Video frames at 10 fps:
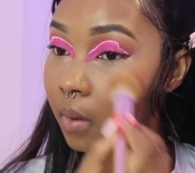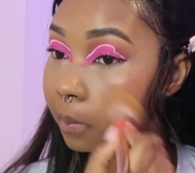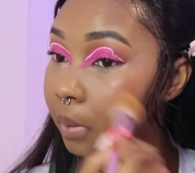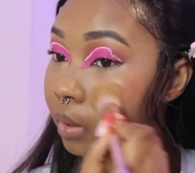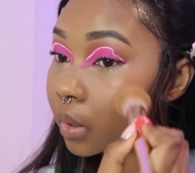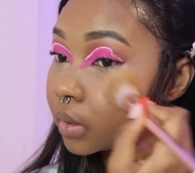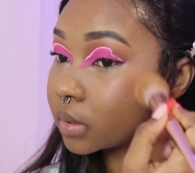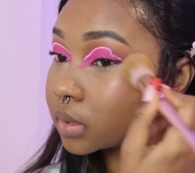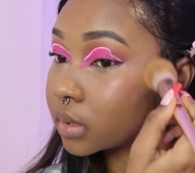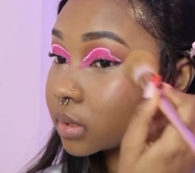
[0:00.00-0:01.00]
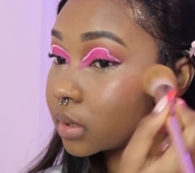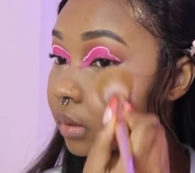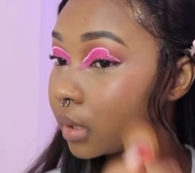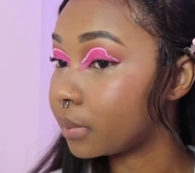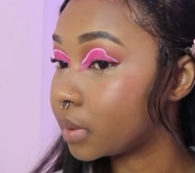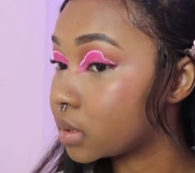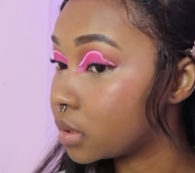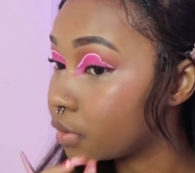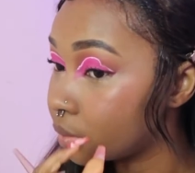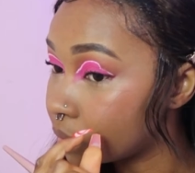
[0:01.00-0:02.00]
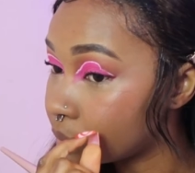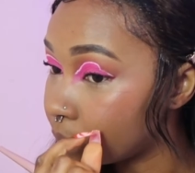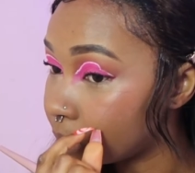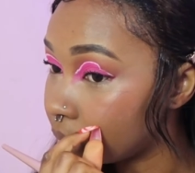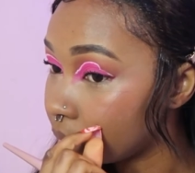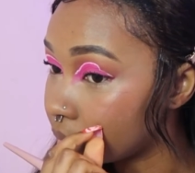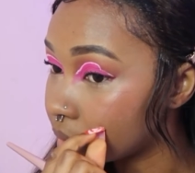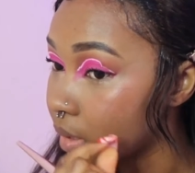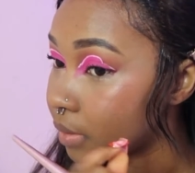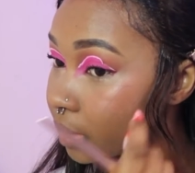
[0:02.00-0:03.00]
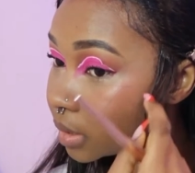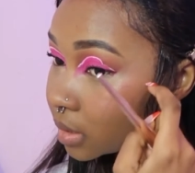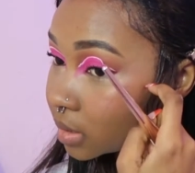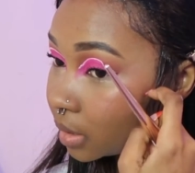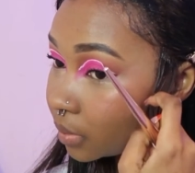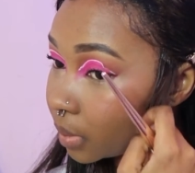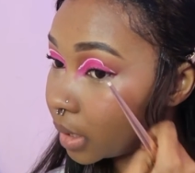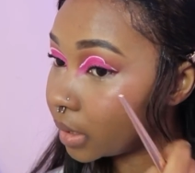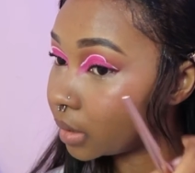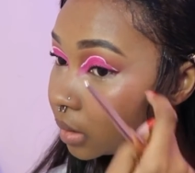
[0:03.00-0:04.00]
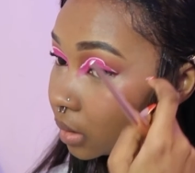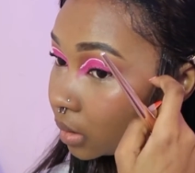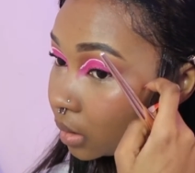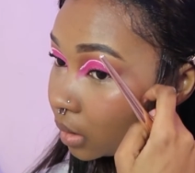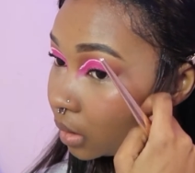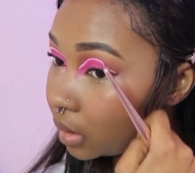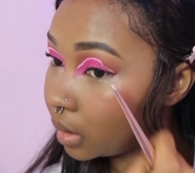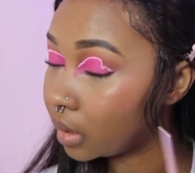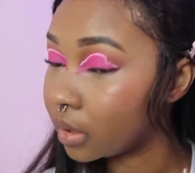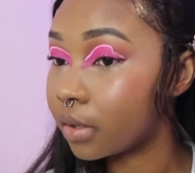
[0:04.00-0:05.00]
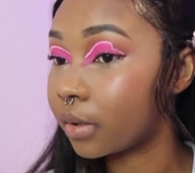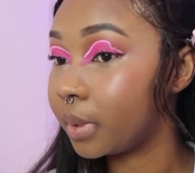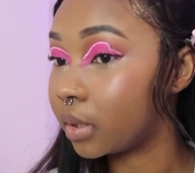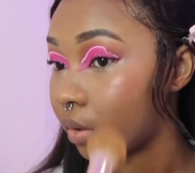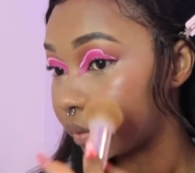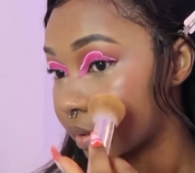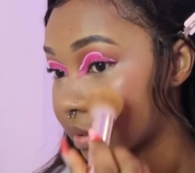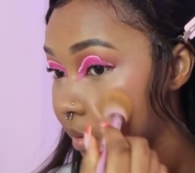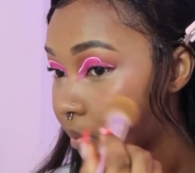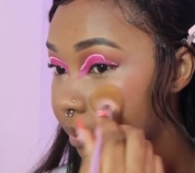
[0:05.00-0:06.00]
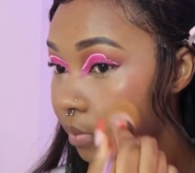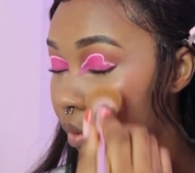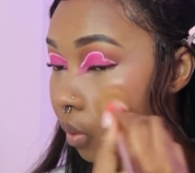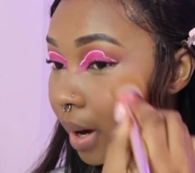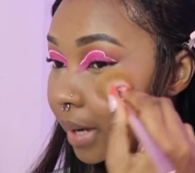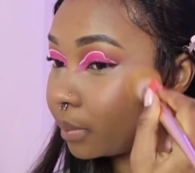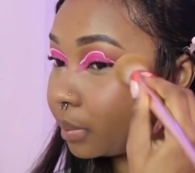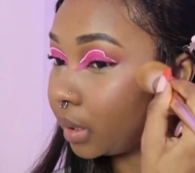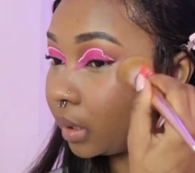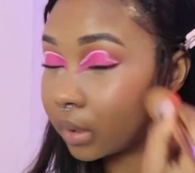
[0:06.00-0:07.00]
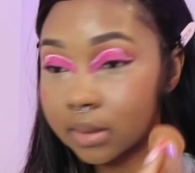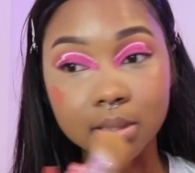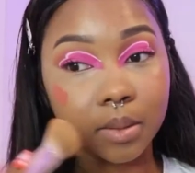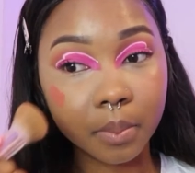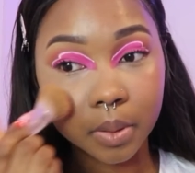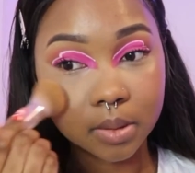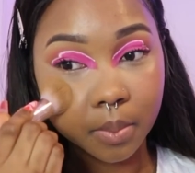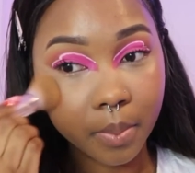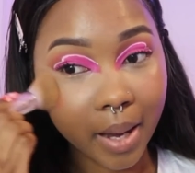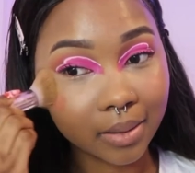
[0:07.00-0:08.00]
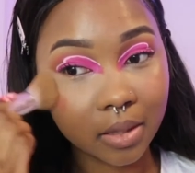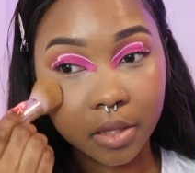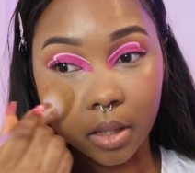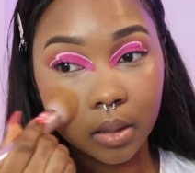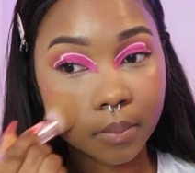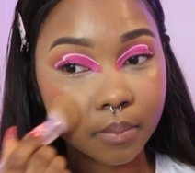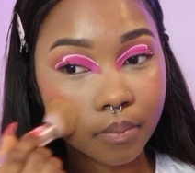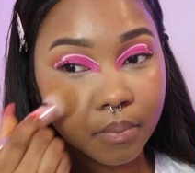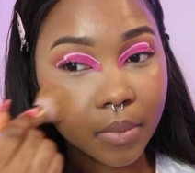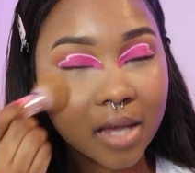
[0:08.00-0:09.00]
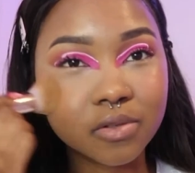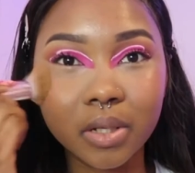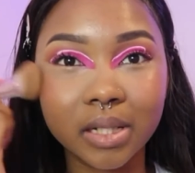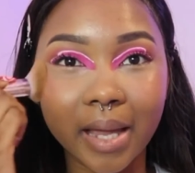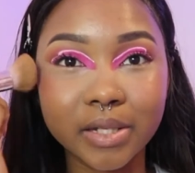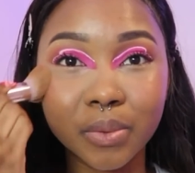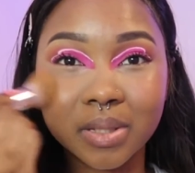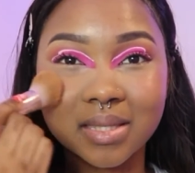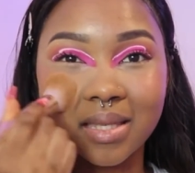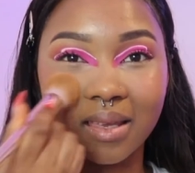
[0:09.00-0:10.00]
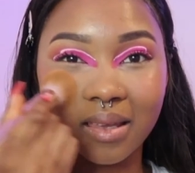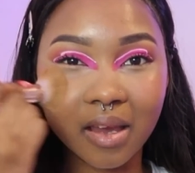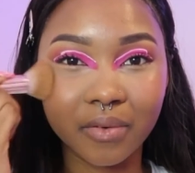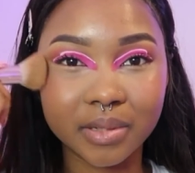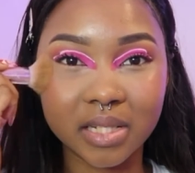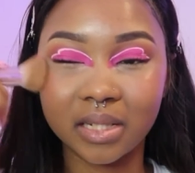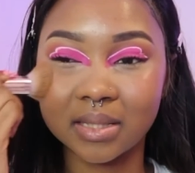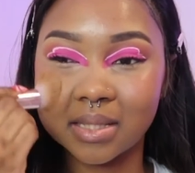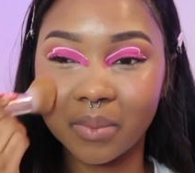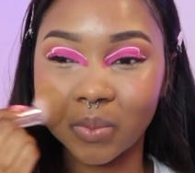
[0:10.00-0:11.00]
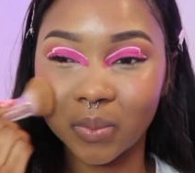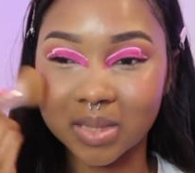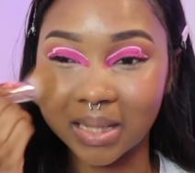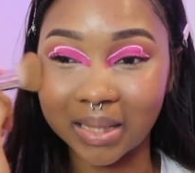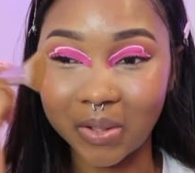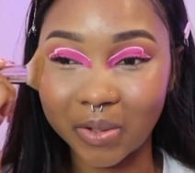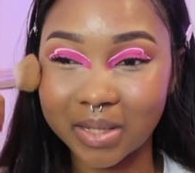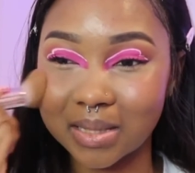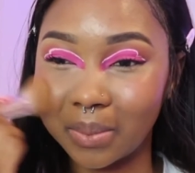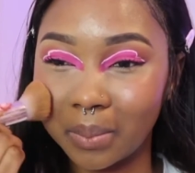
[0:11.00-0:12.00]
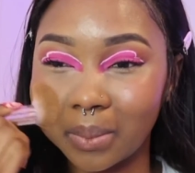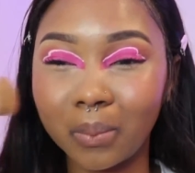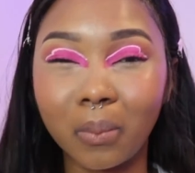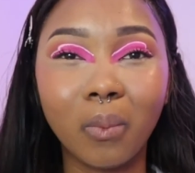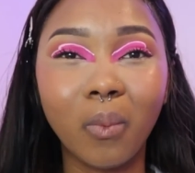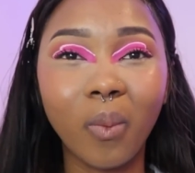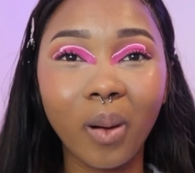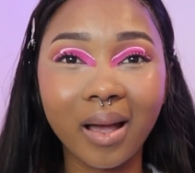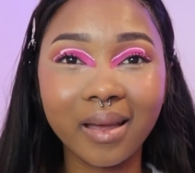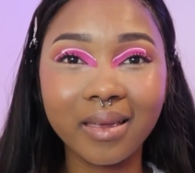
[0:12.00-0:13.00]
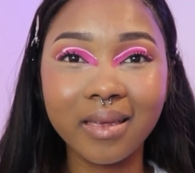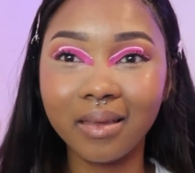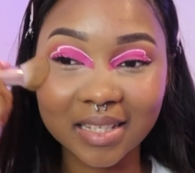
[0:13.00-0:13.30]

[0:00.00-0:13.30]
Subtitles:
because that means he treats his women nice. I don't understand why they're being called a simp, or why being a simp is a bad thing. I saw a guy do a skincare routine and someone was like, you're a simp. What?